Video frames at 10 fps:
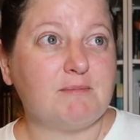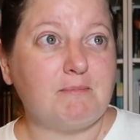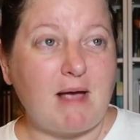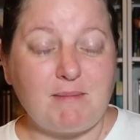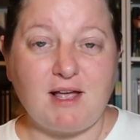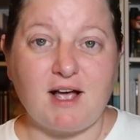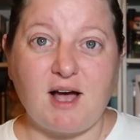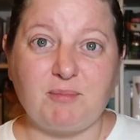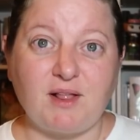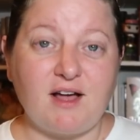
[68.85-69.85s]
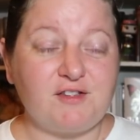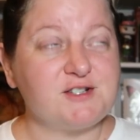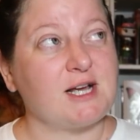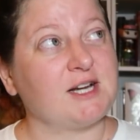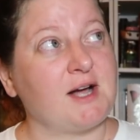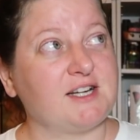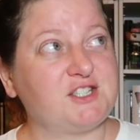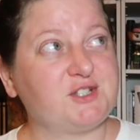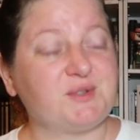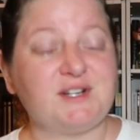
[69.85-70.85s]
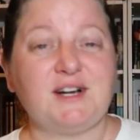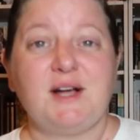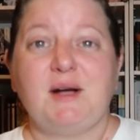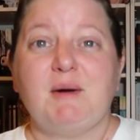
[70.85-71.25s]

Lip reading: maybe a couple others, I'm not sure,